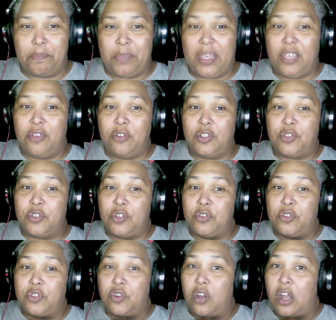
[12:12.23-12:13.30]
Be you, do
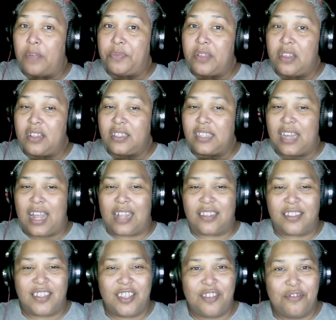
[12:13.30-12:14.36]
you, do no harm to others, and
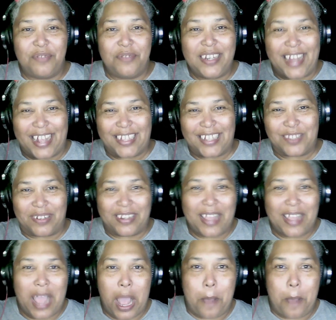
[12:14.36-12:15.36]
I'll see you in the next one.